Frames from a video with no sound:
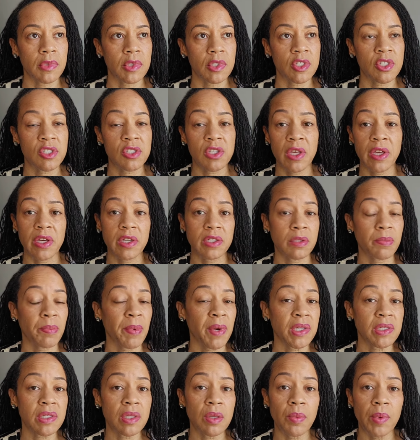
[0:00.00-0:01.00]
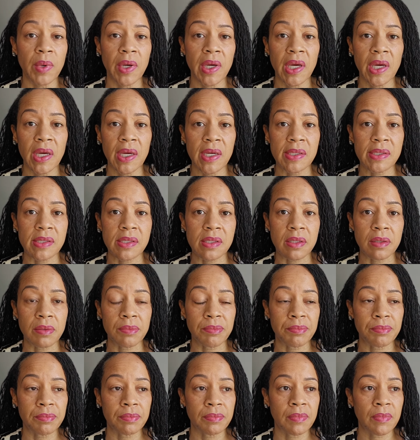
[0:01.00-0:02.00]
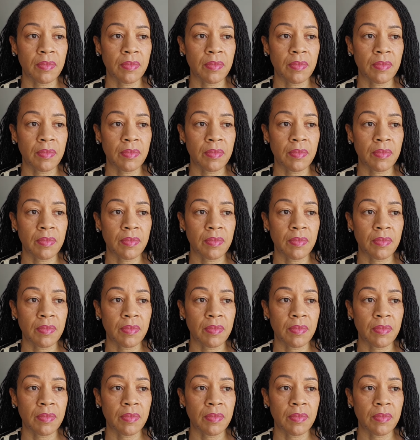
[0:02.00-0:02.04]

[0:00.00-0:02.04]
sick, especially with cancer,